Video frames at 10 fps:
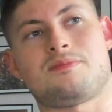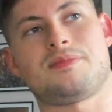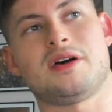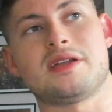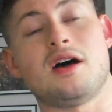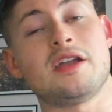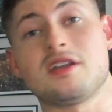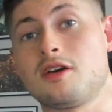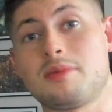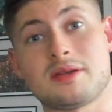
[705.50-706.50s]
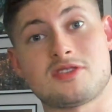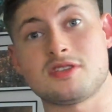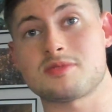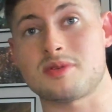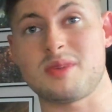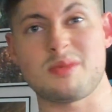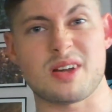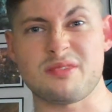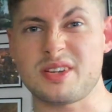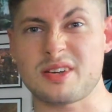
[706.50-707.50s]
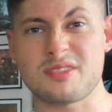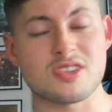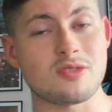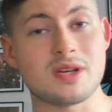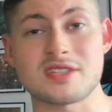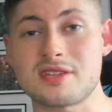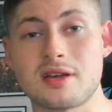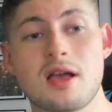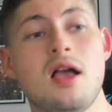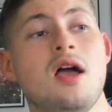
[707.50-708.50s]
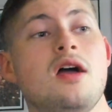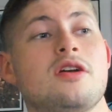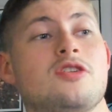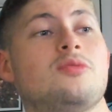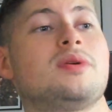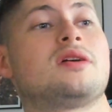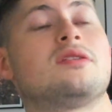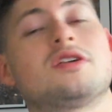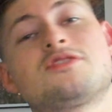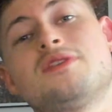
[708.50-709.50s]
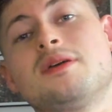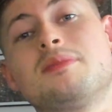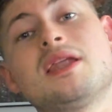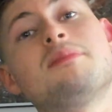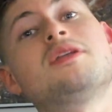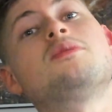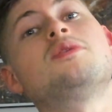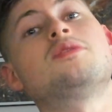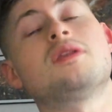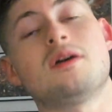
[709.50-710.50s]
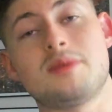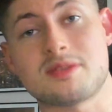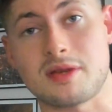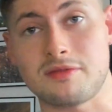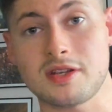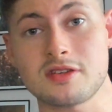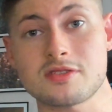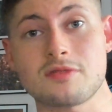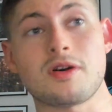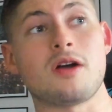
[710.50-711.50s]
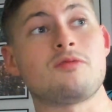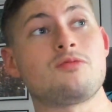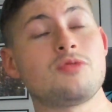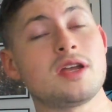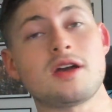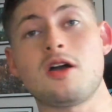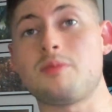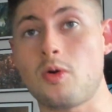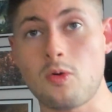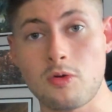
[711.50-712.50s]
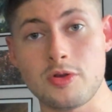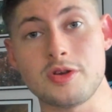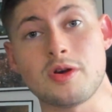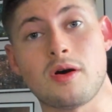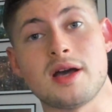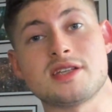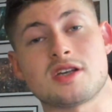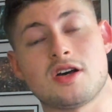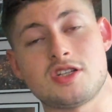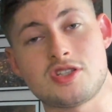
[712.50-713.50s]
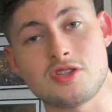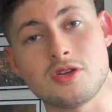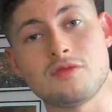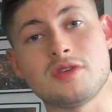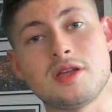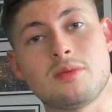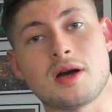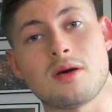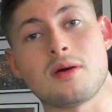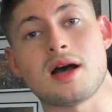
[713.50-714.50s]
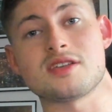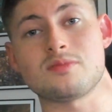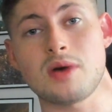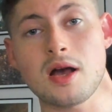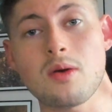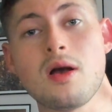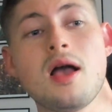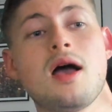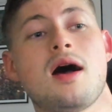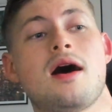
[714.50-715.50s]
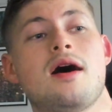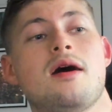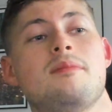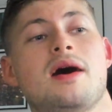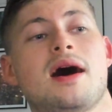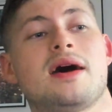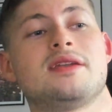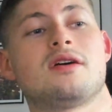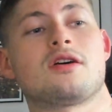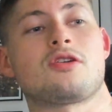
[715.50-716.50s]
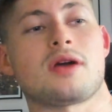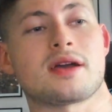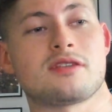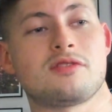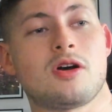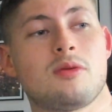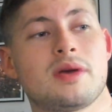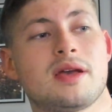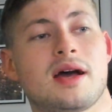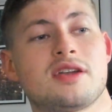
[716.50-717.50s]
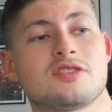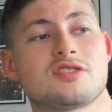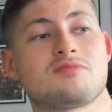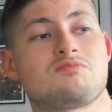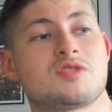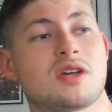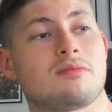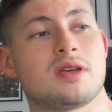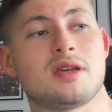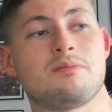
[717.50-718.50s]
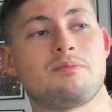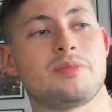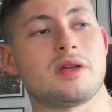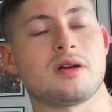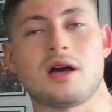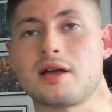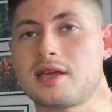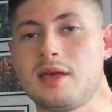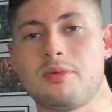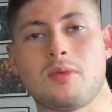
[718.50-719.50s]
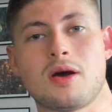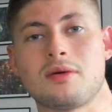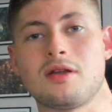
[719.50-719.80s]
I don't know if I to do this, but maybe like a video every 2 weeks or something could be a nice thing. But let me know what you'd like me to make videos of. I really hope all you guys are doing really well as well, and are cracking with your hobby and just generally keeping well in